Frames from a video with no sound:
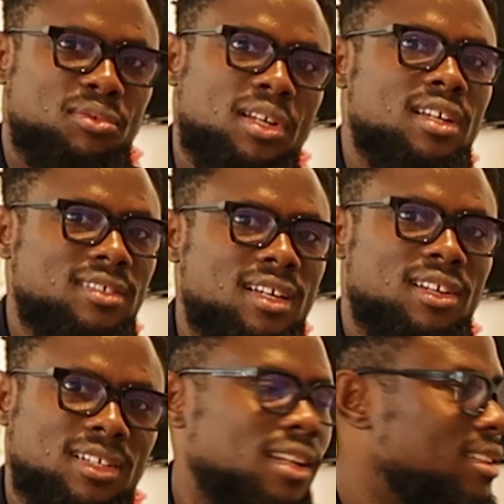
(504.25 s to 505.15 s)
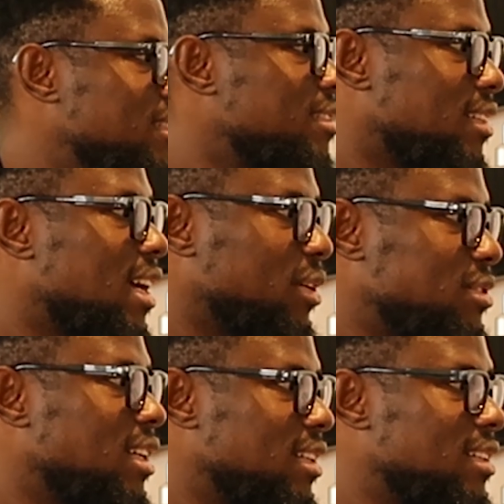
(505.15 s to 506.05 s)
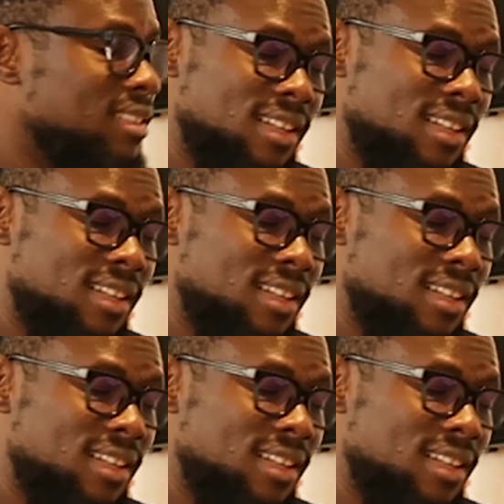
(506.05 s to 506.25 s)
Rihan's outstanding.